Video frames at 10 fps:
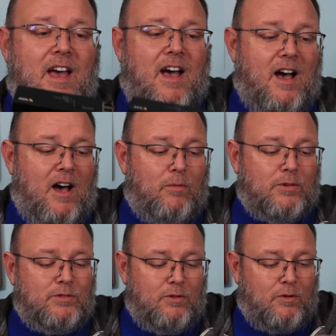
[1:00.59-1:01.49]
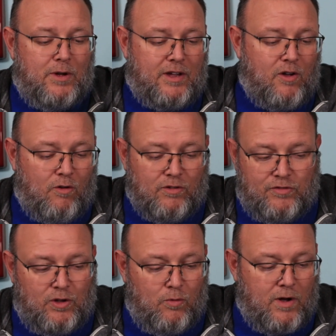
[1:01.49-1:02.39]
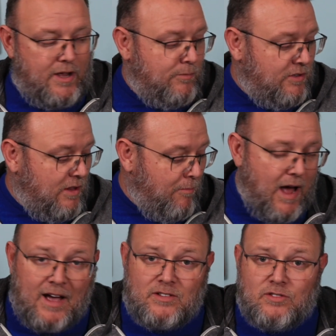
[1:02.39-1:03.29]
Uh, we'll do a quick overview what comes in the box.